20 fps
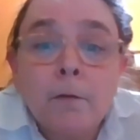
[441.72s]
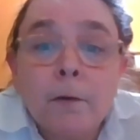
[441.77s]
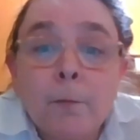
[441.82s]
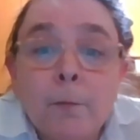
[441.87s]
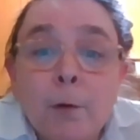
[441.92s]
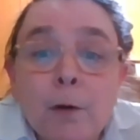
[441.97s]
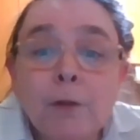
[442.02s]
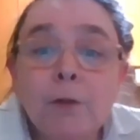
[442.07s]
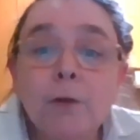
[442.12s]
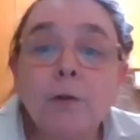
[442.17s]

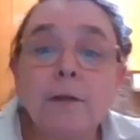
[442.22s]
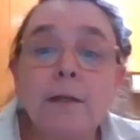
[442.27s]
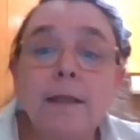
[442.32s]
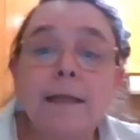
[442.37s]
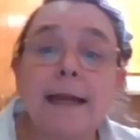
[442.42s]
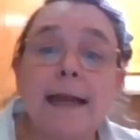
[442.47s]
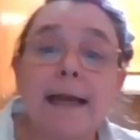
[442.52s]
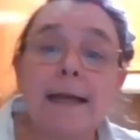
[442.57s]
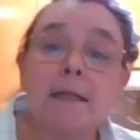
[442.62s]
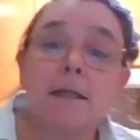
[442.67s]
from one cook to
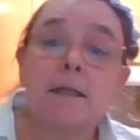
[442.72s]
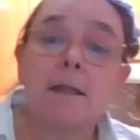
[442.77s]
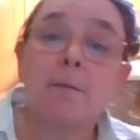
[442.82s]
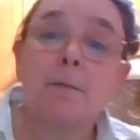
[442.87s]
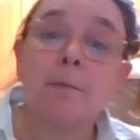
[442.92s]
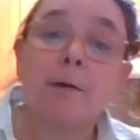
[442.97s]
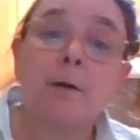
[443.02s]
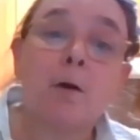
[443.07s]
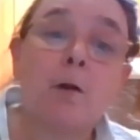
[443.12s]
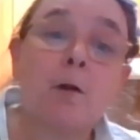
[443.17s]
the next,
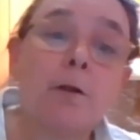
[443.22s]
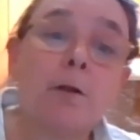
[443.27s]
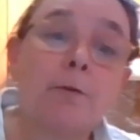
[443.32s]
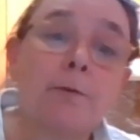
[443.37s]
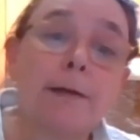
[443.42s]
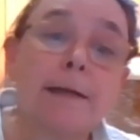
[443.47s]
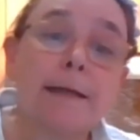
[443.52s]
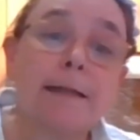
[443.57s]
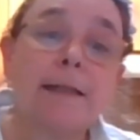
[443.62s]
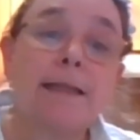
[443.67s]
but all
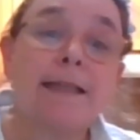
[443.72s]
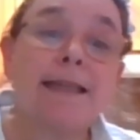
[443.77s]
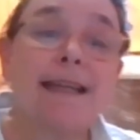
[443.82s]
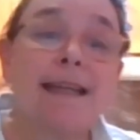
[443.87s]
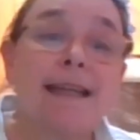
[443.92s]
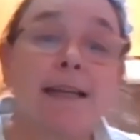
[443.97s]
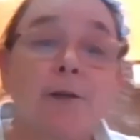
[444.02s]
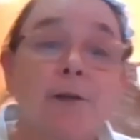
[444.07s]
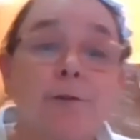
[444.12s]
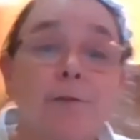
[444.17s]
agreed that
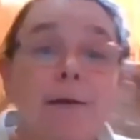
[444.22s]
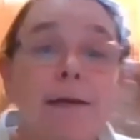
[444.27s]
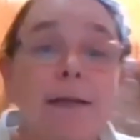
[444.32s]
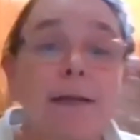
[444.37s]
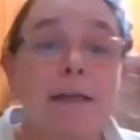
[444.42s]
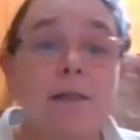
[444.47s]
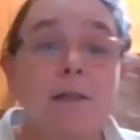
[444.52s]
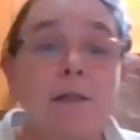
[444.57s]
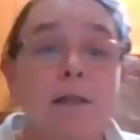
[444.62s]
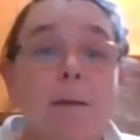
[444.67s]
the
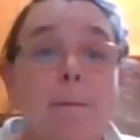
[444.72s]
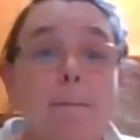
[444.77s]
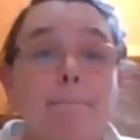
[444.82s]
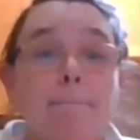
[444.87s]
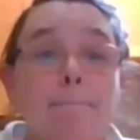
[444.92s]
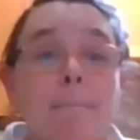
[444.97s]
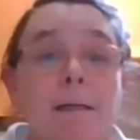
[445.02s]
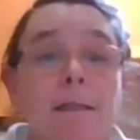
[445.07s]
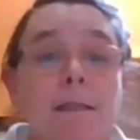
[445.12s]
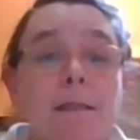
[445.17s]
ingredients
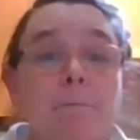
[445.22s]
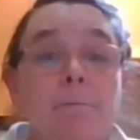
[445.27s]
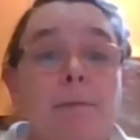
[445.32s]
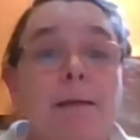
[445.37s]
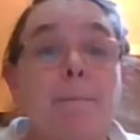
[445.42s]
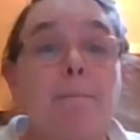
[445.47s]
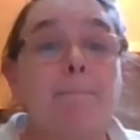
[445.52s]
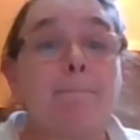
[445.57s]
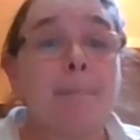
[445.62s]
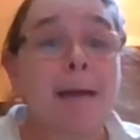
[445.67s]
must
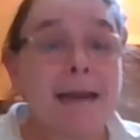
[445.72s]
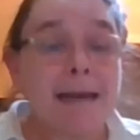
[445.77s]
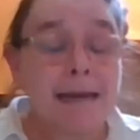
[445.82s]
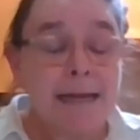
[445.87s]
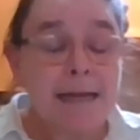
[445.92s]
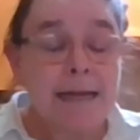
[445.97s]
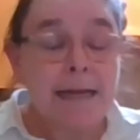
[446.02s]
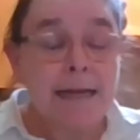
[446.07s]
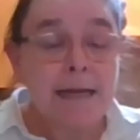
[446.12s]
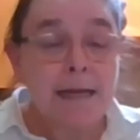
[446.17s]
be
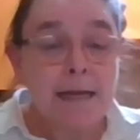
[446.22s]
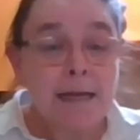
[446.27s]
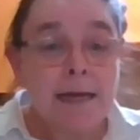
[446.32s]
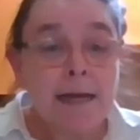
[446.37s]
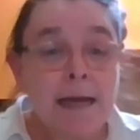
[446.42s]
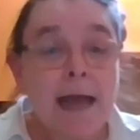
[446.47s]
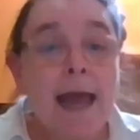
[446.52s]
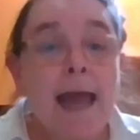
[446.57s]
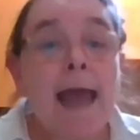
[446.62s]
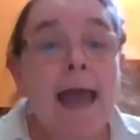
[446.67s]
many
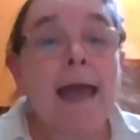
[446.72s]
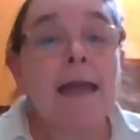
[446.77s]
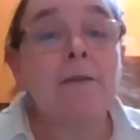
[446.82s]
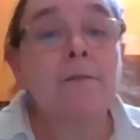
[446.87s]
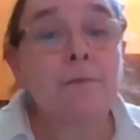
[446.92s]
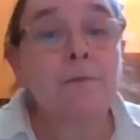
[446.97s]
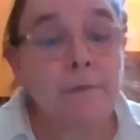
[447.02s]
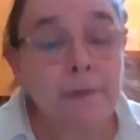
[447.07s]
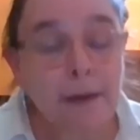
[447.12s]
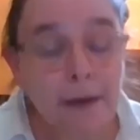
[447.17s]
and
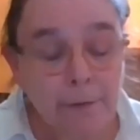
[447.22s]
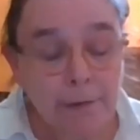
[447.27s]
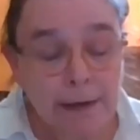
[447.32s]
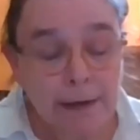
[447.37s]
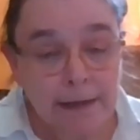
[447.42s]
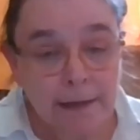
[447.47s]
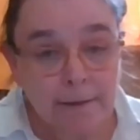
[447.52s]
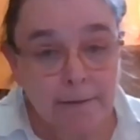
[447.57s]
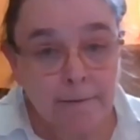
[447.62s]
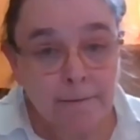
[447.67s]

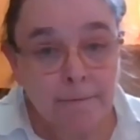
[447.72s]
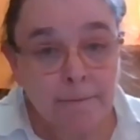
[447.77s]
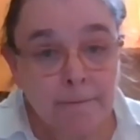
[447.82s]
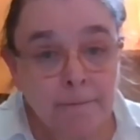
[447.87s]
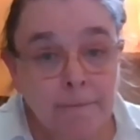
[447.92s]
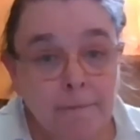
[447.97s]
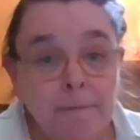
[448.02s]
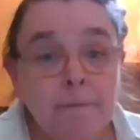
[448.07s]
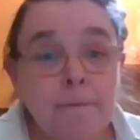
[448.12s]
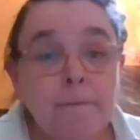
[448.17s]
varied.
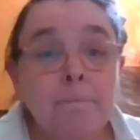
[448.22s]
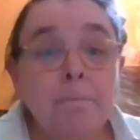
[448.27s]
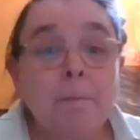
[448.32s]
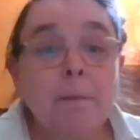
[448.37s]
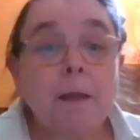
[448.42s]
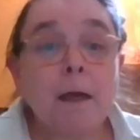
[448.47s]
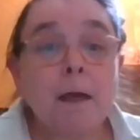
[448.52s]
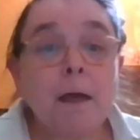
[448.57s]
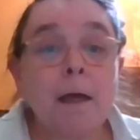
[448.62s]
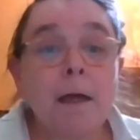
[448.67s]

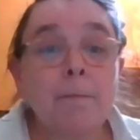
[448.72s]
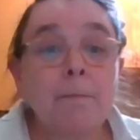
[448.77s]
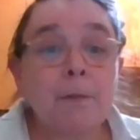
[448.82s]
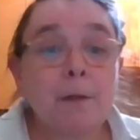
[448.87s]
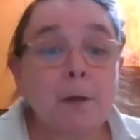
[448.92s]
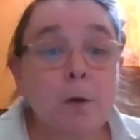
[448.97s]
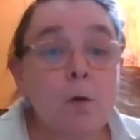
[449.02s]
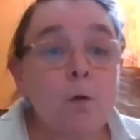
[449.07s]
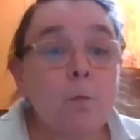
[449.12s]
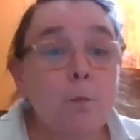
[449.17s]
Um,
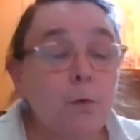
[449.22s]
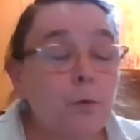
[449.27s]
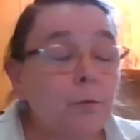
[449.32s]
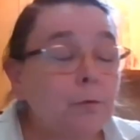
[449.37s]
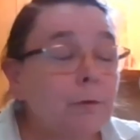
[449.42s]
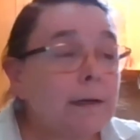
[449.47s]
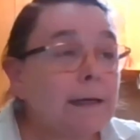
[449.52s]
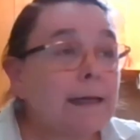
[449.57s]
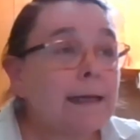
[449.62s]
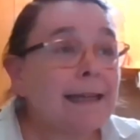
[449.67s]
the olla
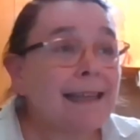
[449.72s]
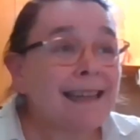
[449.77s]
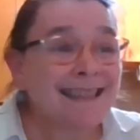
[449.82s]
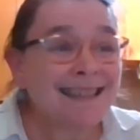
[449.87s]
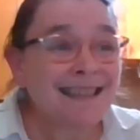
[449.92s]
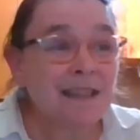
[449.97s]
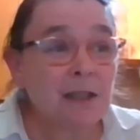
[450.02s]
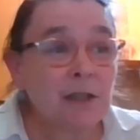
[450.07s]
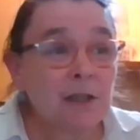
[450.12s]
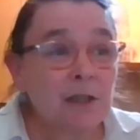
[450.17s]
podrida
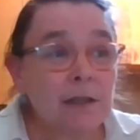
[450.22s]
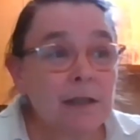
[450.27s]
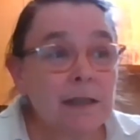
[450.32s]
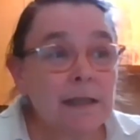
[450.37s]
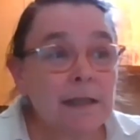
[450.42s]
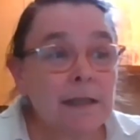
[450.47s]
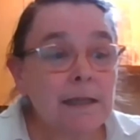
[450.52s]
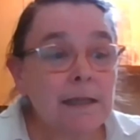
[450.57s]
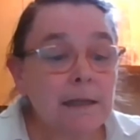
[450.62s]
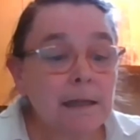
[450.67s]
is
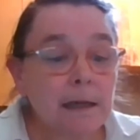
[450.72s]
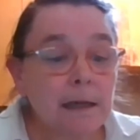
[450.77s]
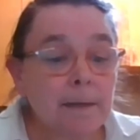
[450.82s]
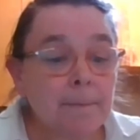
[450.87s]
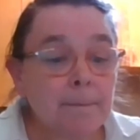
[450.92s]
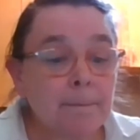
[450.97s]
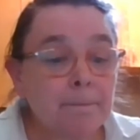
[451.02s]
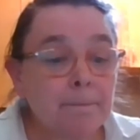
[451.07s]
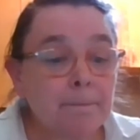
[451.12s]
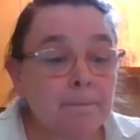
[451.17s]
the
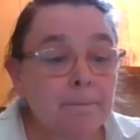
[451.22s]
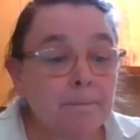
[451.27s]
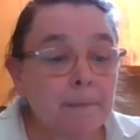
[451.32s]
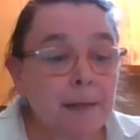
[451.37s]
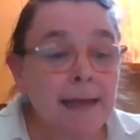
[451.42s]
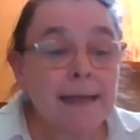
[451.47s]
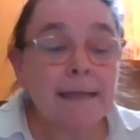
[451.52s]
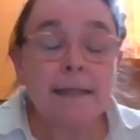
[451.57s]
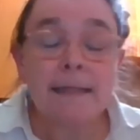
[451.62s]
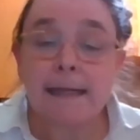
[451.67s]
um,
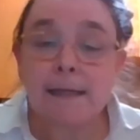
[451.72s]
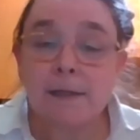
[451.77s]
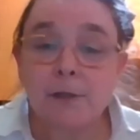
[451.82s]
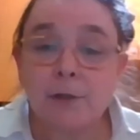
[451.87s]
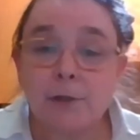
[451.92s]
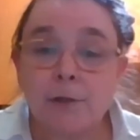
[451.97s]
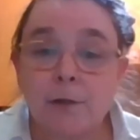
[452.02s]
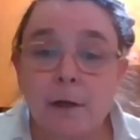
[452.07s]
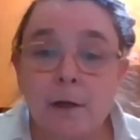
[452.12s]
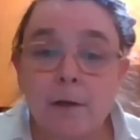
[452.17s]

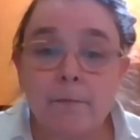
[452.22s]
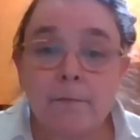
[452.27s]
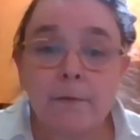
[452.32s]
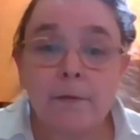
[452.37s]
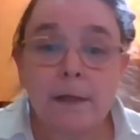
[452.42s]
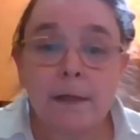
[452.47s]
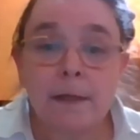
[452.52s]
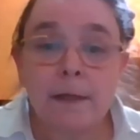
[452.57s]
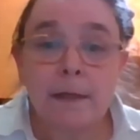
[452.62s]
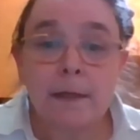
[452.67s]
ancestor of
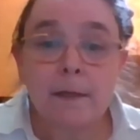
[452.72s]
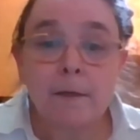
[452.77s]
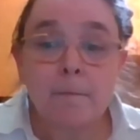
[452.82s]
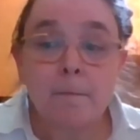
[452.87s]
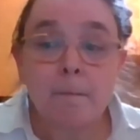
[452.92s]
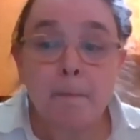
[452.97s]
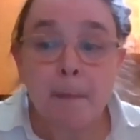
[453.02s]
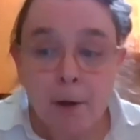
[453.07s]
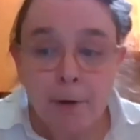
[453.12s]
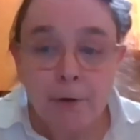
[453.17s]
the
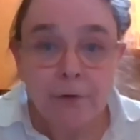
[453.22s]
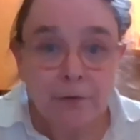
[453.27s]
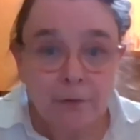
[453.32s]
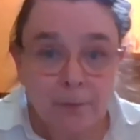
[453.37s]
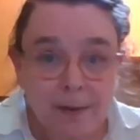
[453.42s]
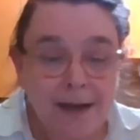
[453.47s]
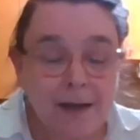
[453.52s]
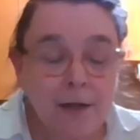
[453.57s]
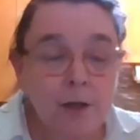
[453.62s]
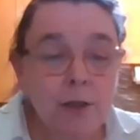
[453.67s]
modern
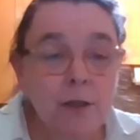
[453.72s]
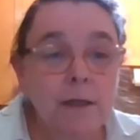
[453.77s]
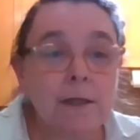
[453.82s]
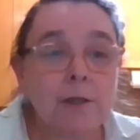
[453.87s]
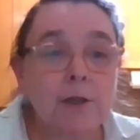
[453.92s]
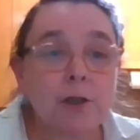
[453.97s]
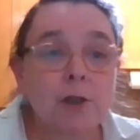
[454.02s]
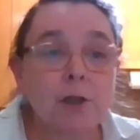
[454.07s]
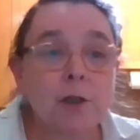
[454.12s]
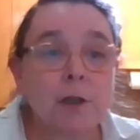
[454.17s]
Spanish
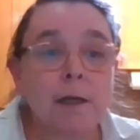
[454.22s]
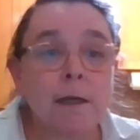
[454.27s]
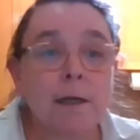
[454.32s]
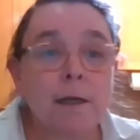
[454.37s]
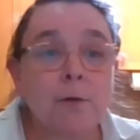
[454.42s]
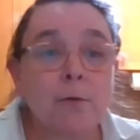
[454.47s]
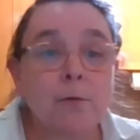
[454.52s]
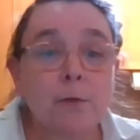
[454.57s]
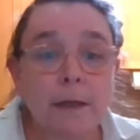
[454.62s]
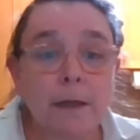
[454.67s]
dish uh,
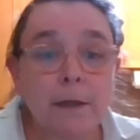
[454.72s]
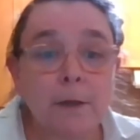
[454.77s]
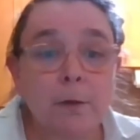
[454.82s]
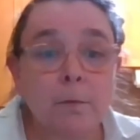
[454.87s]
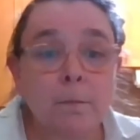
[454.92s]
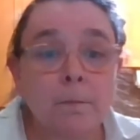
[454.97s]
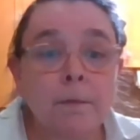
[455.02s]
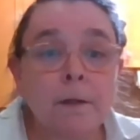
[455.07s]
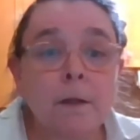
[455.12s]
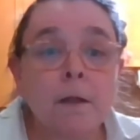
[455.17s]

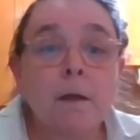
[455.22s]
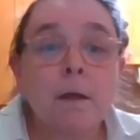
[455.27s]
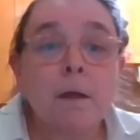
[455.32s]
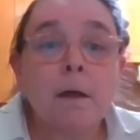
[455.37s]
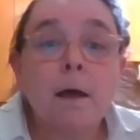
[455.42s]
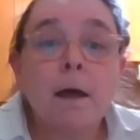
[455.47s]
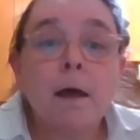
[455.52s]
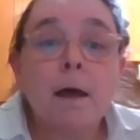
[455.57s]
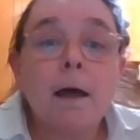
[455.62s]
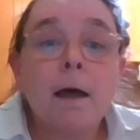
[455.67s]
cocido.
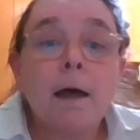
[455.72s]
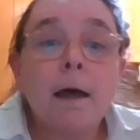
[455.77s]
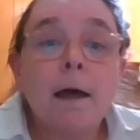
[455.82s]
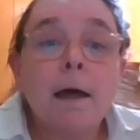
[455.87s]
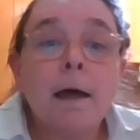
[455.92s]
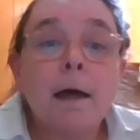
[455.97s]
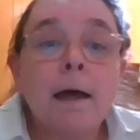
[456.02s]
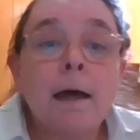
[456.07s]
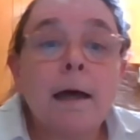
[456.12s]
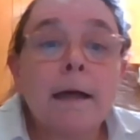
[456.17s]

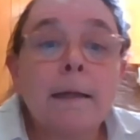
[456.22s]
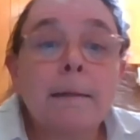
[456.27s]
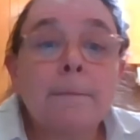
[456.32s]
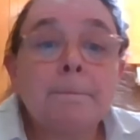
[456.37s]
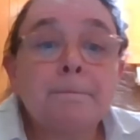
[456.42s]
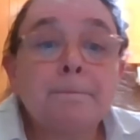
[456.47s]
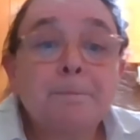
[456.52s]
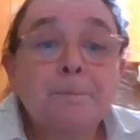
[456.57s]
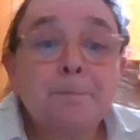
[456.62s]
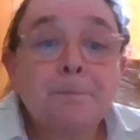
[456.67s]

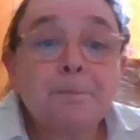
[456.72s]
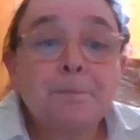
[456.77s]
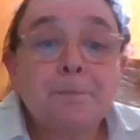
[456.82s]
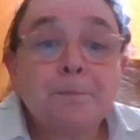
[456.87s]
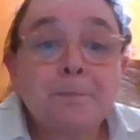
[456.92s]
Um,